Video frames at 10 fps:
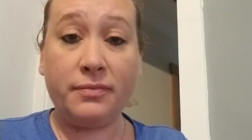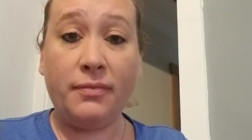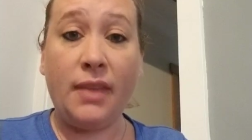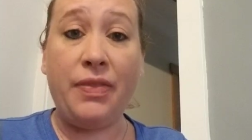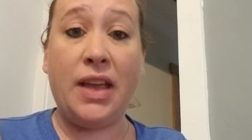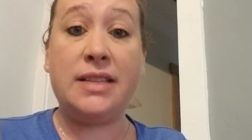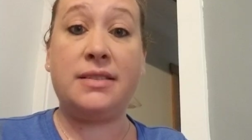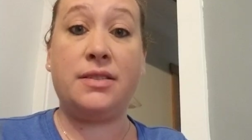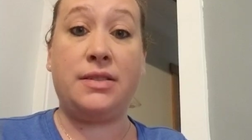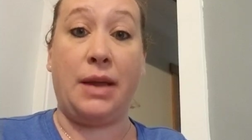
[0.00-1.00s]
they
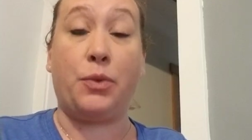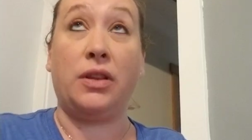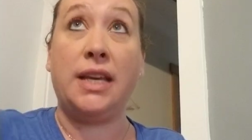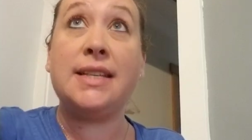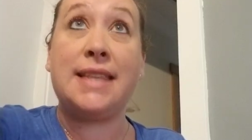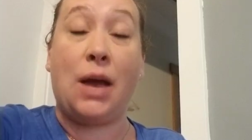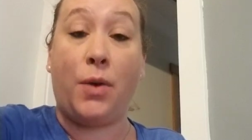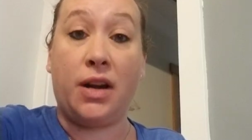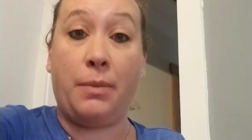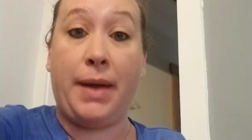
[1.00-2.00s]
release that
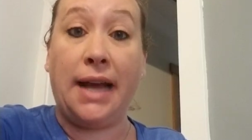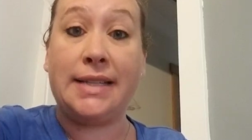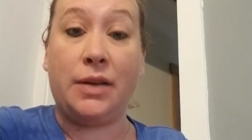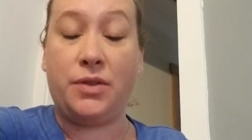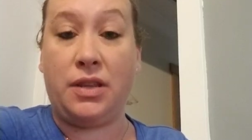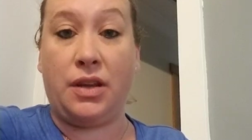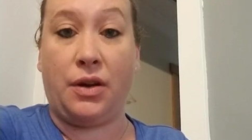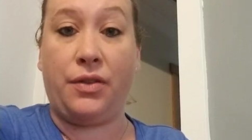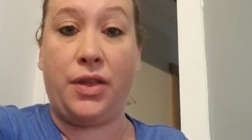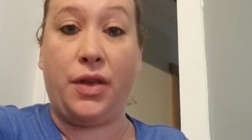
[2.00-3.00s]
water back down to the
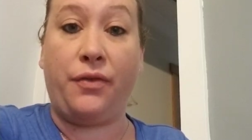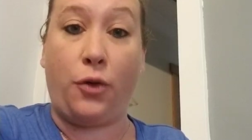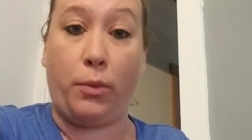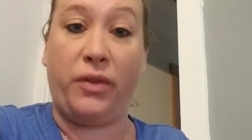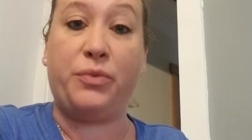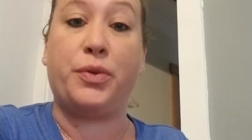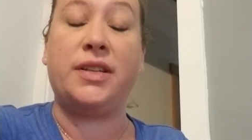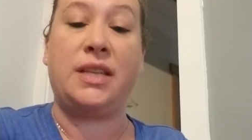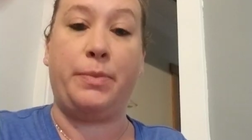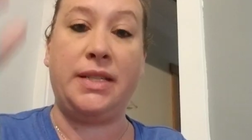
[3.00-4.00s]
earth in the form of
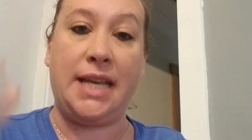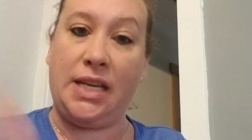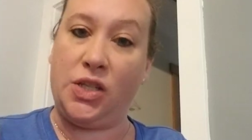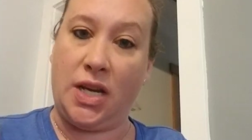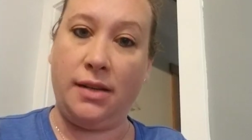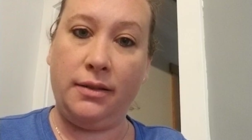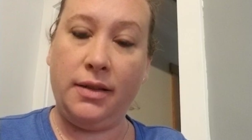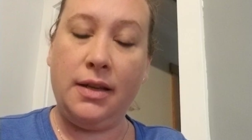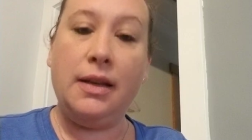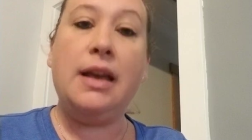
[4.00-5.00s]
precipitation.
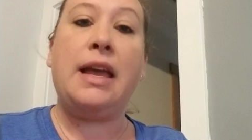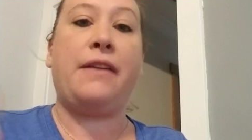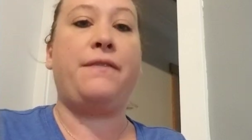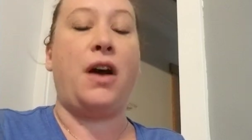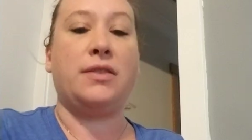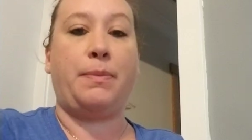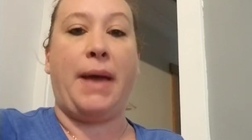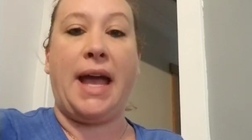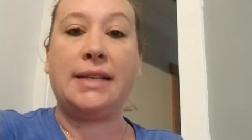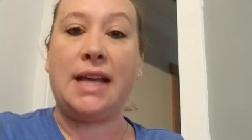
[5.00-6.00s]
It falls
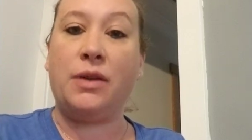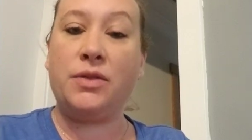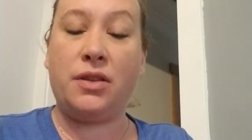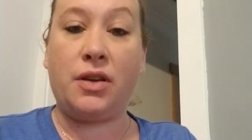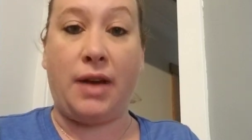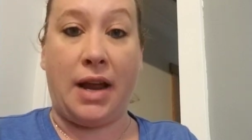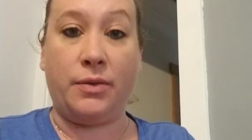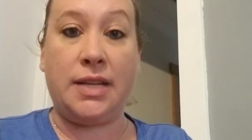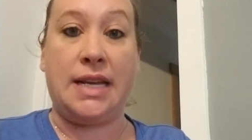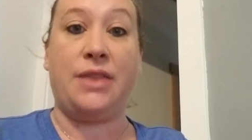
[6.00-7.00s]
back down to the
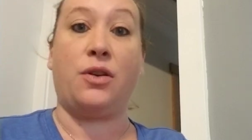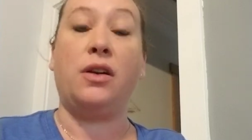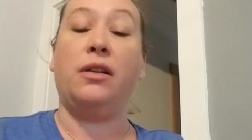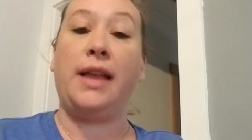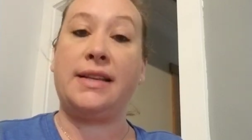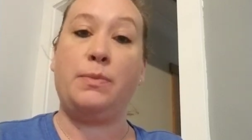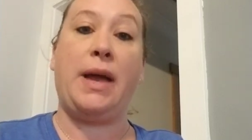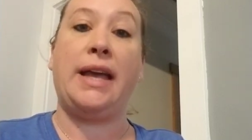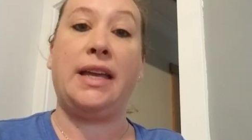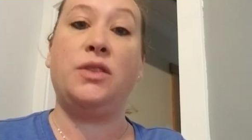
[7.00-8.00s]
ground and either collects
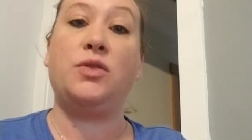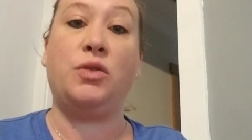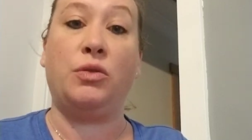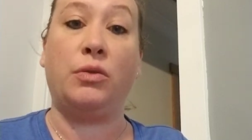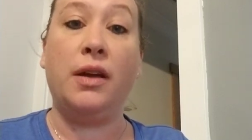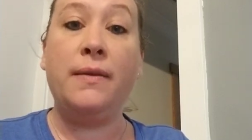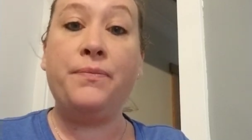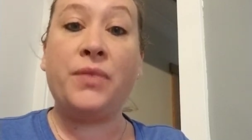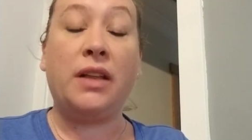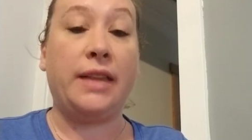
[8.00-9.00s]
back into
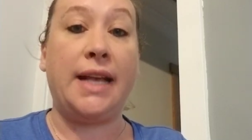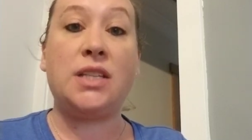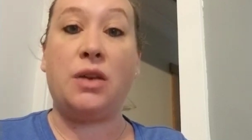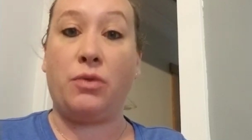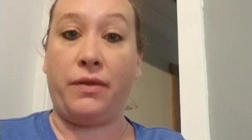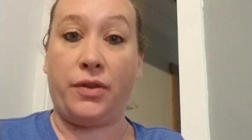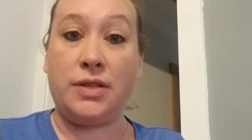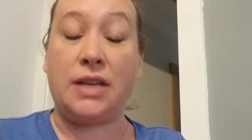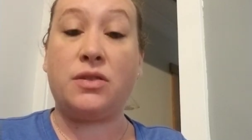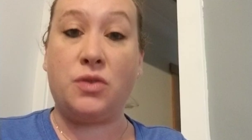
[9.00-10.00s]
lakes and rivers
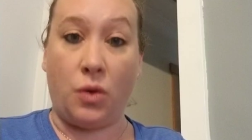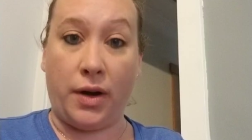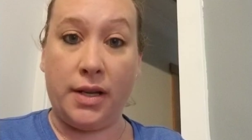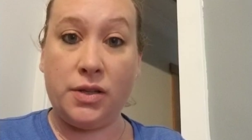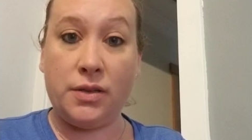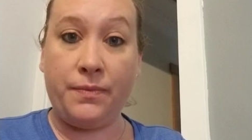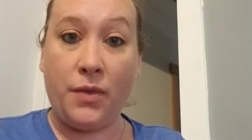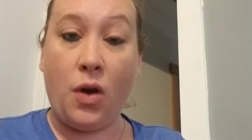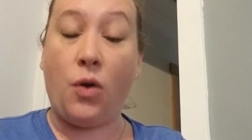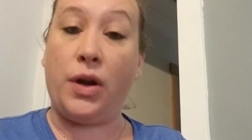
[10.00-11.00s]
as storage,
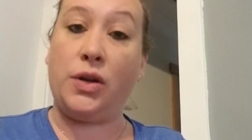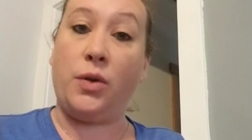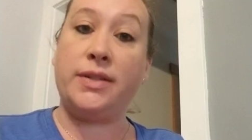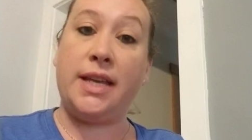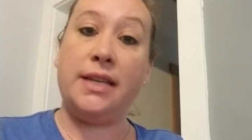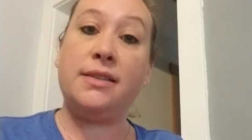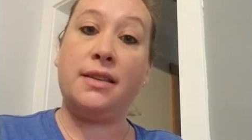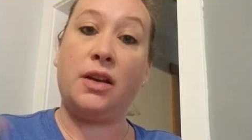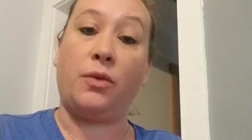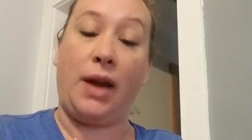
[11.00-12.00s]
or it goes into
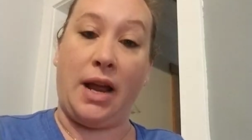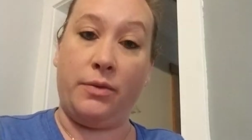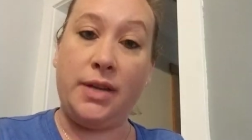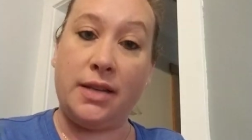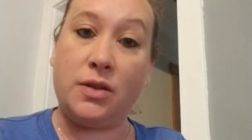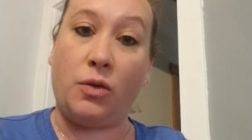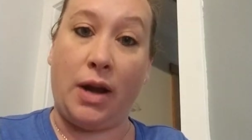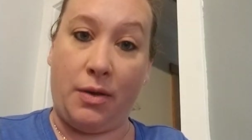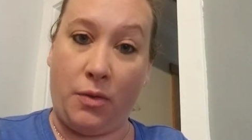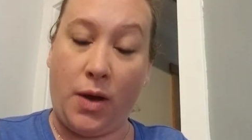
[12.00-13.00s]
the ground as
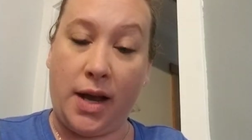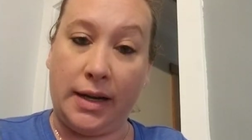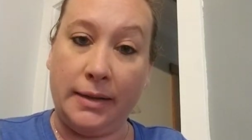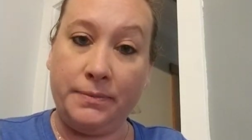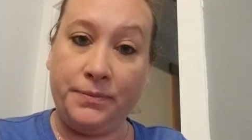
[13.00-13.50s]
groundwater.